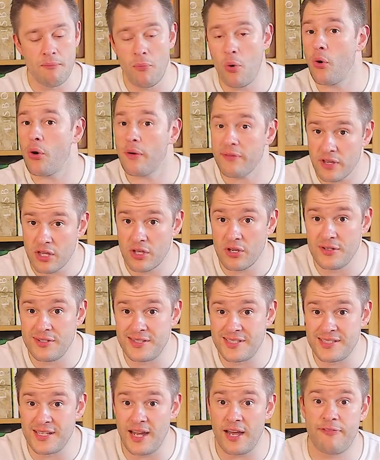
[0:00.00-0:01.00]
more of the
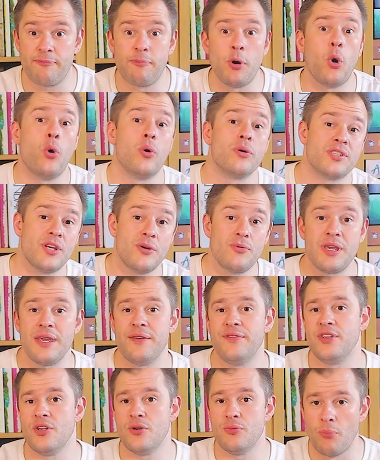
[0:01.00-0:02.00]
good stuff, but also
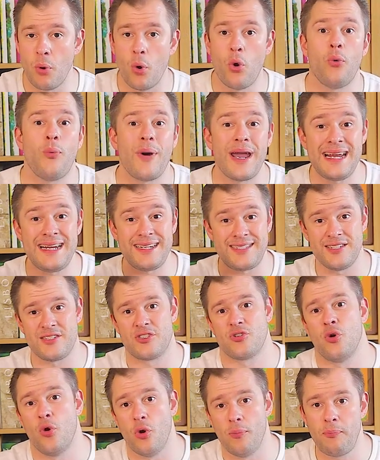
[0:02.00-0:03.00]
gives you more ways to
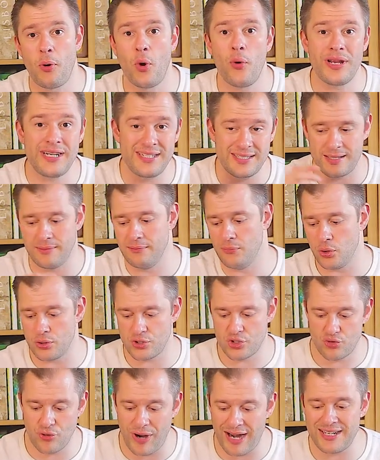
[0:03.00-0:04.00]
score points, some more
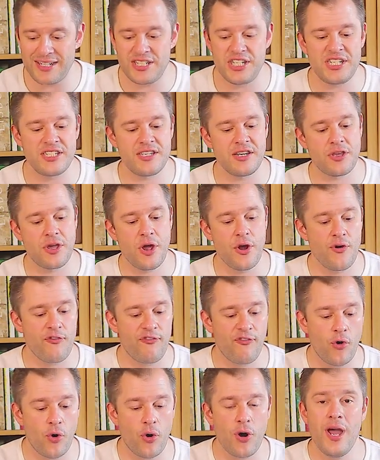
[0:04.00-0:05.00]
strategies to go
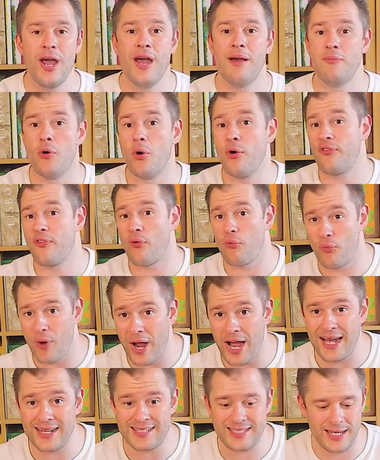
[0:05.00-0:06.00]
for, more
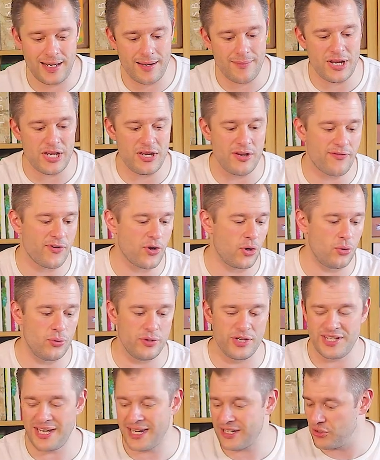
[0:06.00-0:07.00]
variety. I mean, you've got
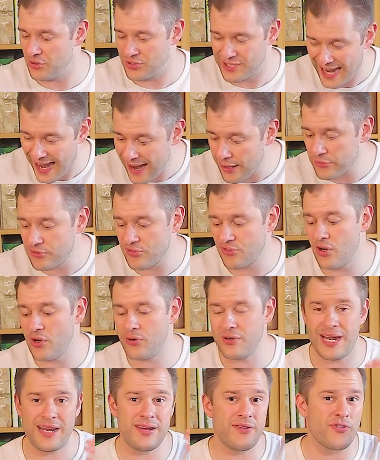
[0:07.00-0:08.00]
all of the extra
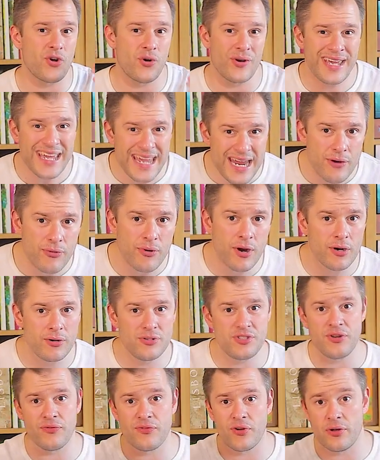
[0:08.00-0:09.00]
townsfolk, now you've got
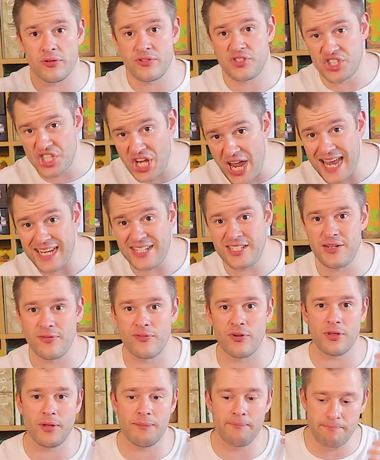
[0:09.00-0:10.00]
heroes, you've got chests, you've
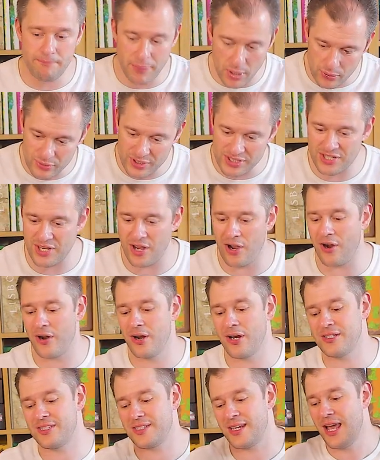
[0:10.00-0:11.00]
got the bonus
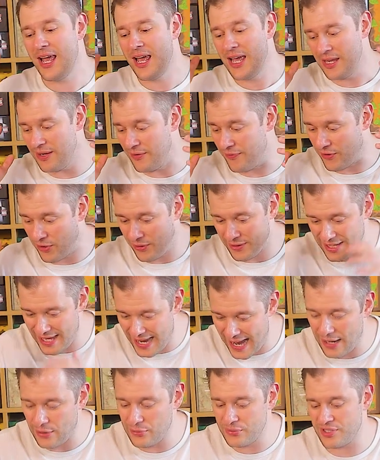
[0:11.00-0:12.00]
cards, you've got the
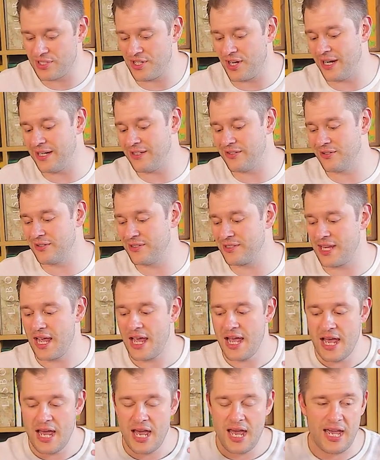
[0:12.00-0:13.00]
outsiders.
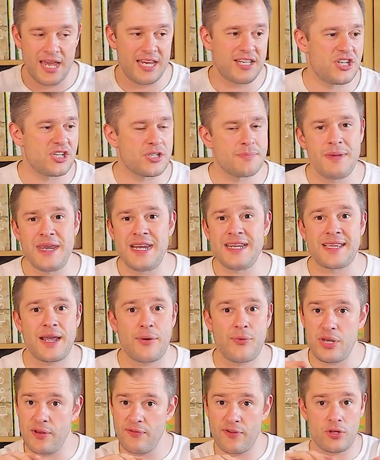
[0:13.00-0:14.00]
It just means
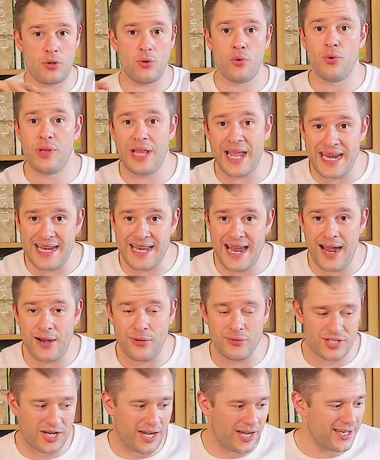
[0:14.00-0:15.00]
that when you've got it all laid
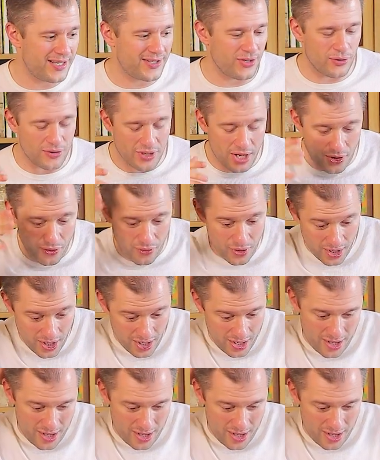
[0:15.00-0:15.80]
out, I sort of go,